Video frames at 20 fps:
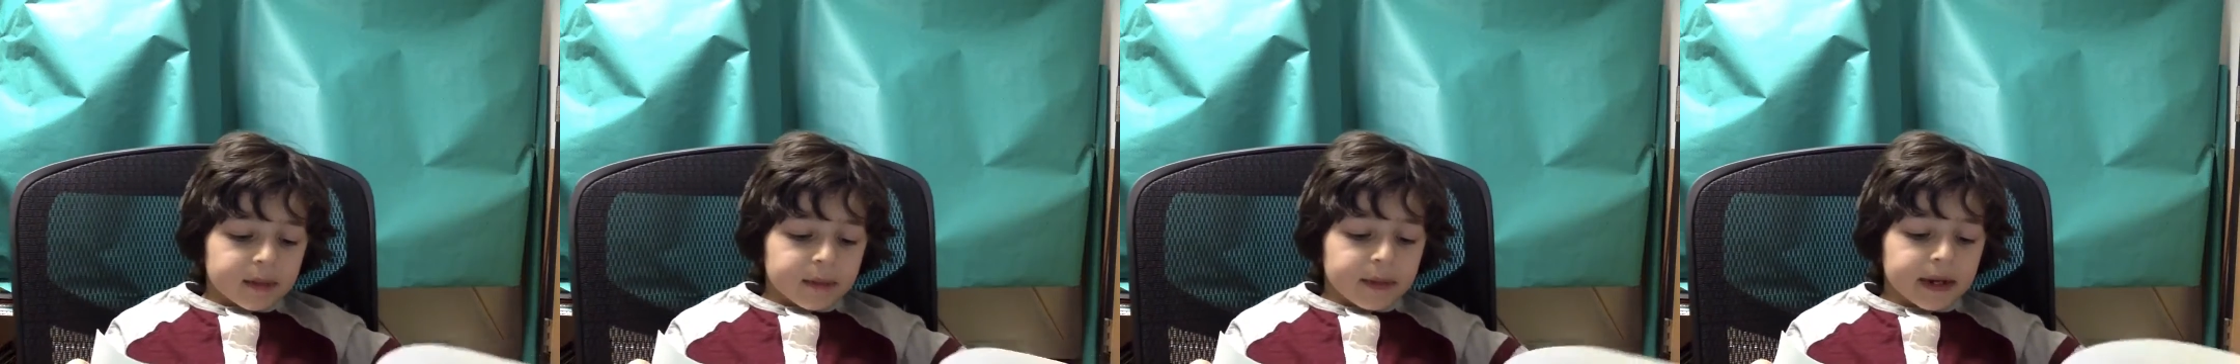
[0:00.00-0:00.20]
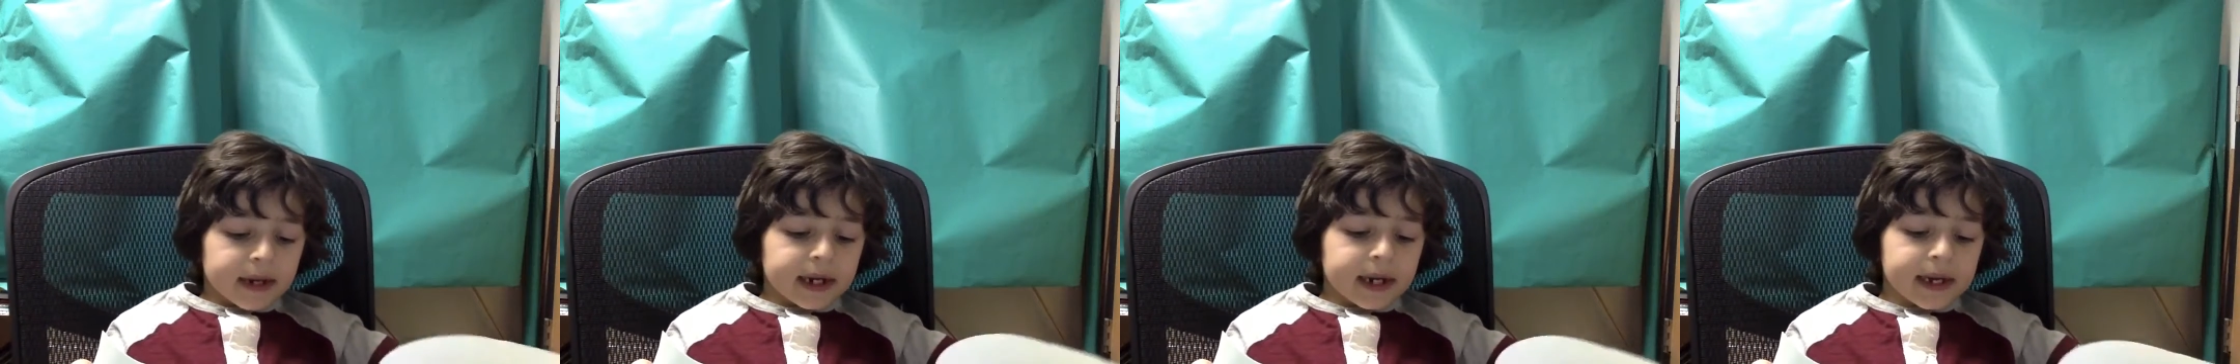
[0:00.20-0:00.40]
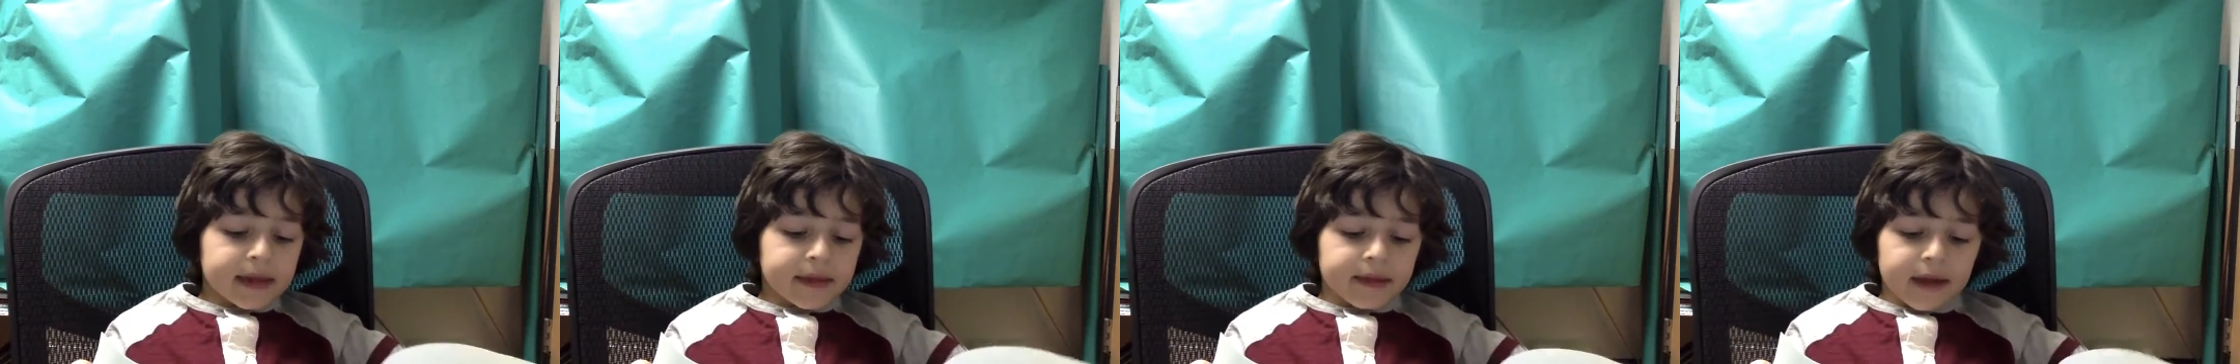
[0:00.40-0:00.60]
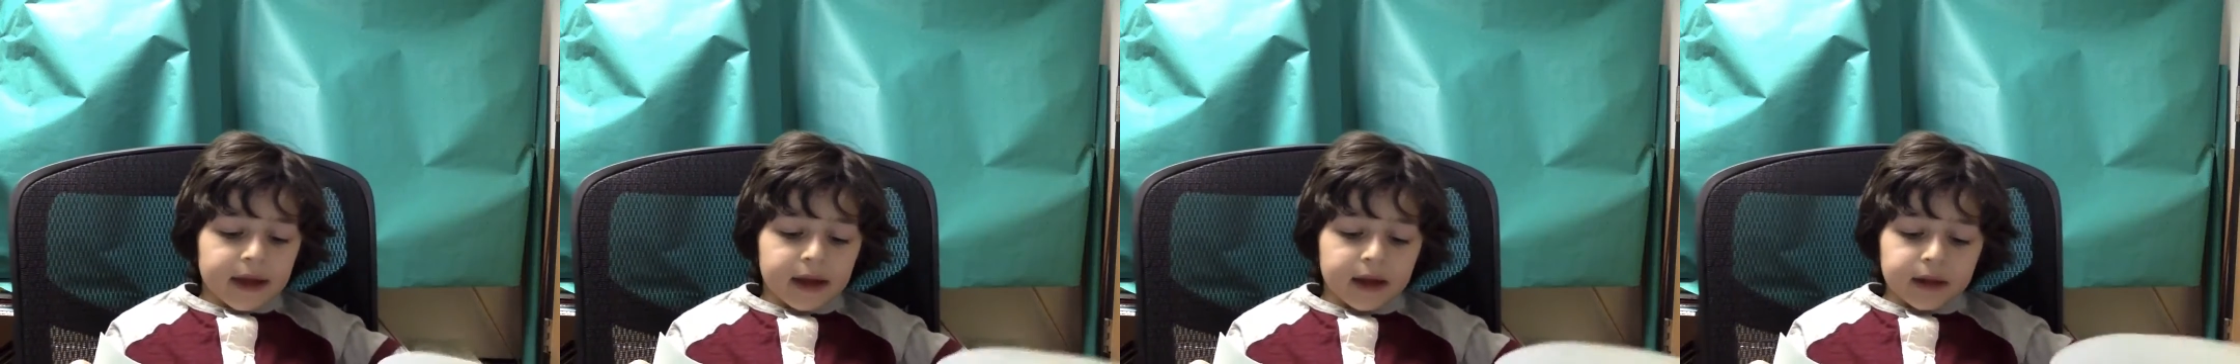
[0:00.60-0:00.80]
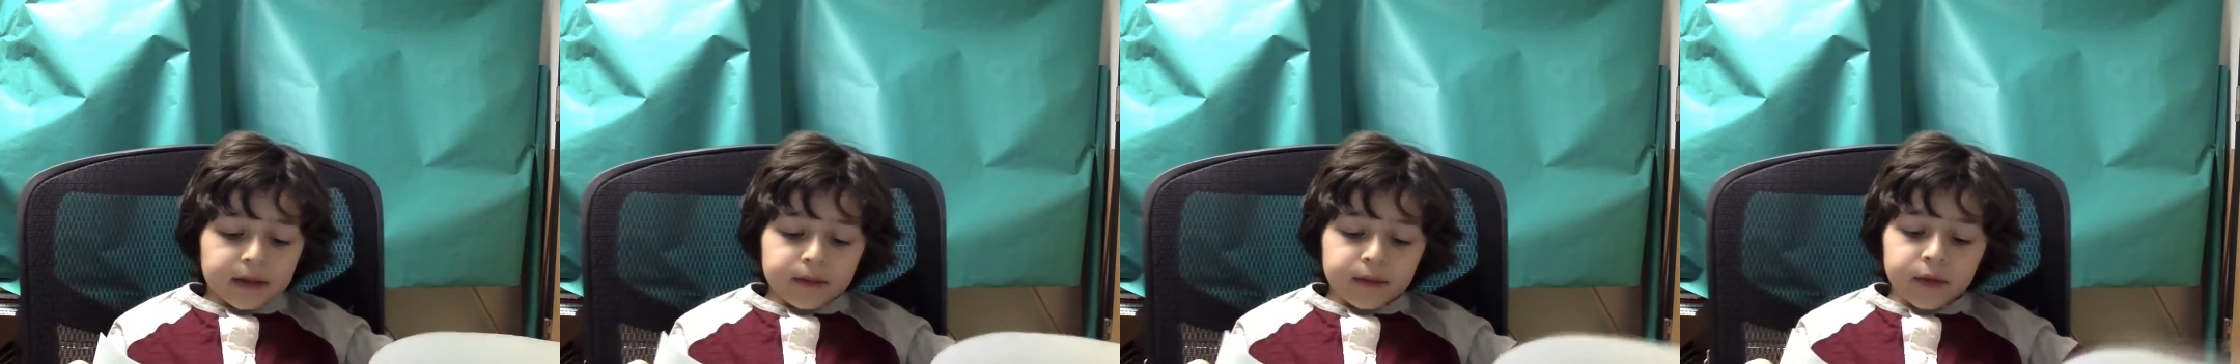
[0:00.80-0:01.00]
Piggie
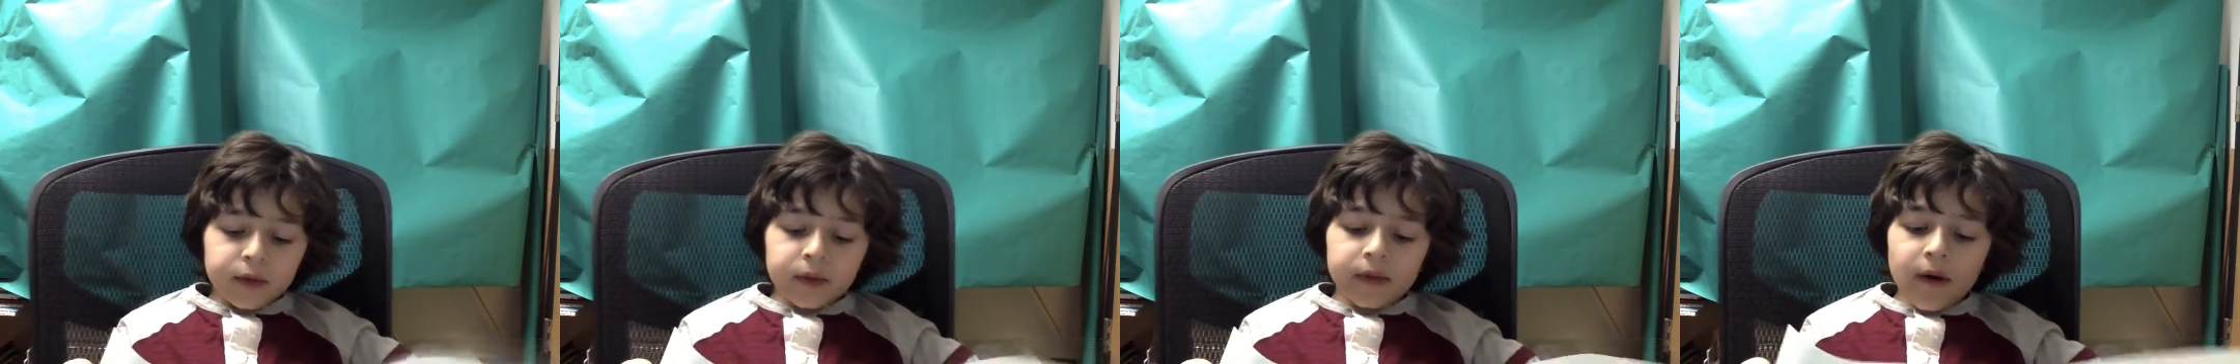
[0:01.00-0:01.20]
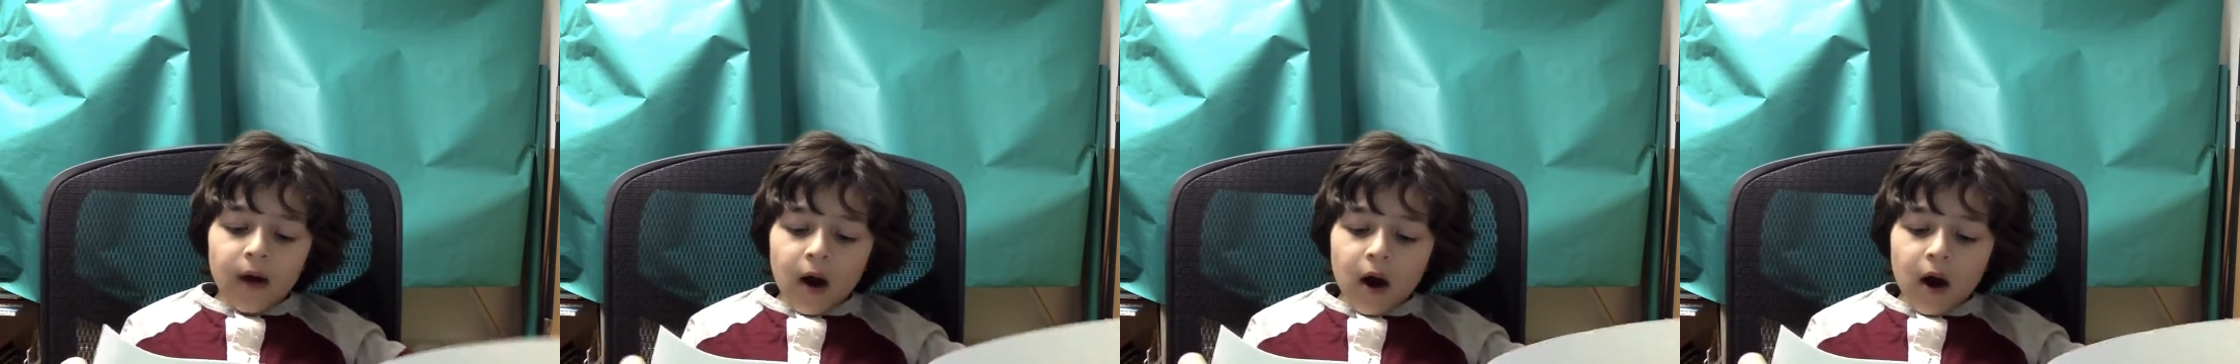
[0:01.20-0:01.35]
said, "Move your